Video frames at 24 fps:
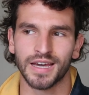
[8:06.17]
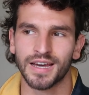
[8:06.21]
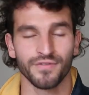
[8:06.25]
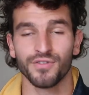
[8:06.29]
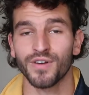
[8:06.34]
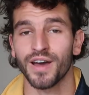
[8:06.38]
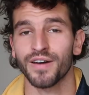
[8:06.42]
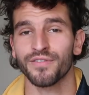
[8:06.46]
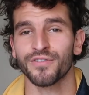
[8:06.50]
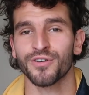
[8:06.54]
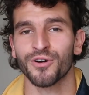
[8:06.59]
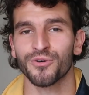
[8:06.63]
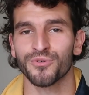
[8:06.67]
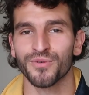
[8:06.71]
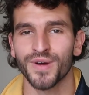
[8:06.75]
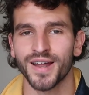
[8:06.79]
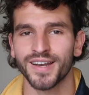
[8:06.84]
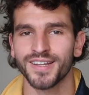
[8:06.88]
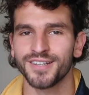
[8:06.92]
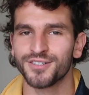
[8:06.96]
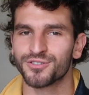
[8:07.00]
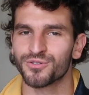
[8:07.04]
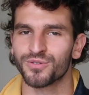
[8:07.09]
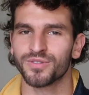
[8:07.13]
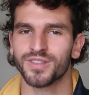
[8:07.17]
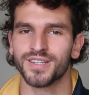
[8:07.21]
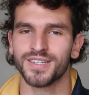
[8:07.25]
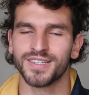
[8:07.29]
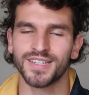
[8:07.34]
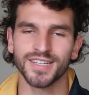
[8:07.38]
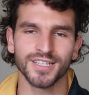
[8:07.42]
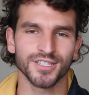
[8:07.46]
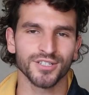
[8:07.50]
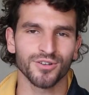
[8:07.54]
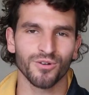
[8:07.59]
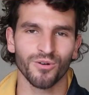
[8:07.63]
If you haven't already, join the
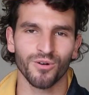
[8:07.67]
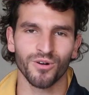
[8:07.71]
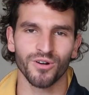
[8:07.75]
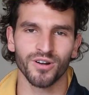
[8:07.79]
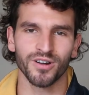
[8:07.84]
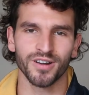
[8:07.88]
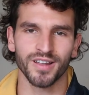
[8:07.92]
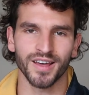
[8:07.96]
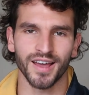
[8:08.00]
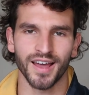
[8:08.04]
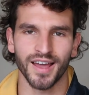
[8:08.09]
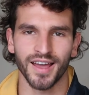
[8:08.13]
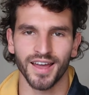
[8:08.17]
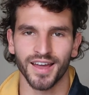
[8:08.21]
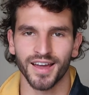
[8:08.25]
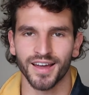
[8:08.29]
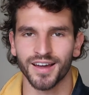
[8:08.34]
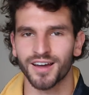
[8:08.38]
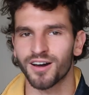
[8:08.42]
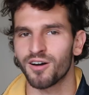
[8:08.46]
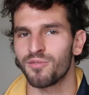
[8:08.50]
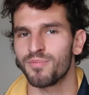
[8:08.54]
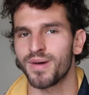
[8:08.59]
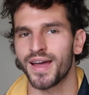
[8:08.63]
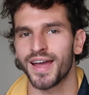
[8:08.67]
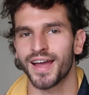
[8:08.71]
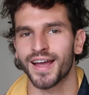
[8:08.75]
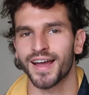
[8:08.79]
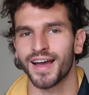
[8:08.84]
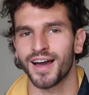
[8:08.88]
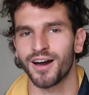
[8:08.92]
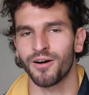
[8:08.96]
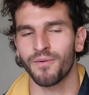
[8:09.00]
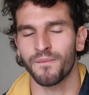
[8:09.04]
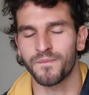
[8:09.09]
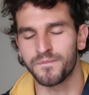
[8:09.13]
Discord and come hang
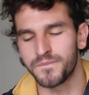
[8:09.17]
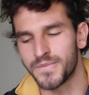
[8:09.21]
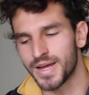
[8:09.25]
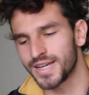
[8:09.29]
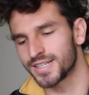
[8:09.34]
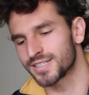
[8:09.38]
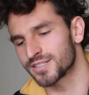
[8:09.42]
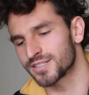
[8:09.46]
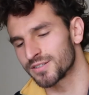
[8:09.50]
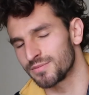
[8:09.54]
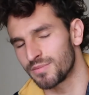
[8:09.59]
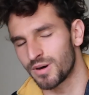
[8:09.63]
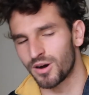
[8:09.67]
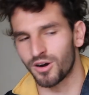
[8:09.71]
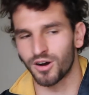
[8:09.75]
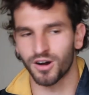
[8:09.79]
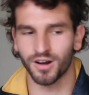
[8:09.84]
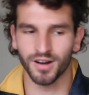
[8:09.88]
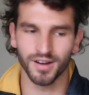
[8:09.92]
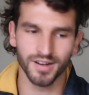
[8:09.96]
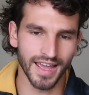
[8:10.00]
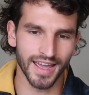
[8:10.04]
out, make some art,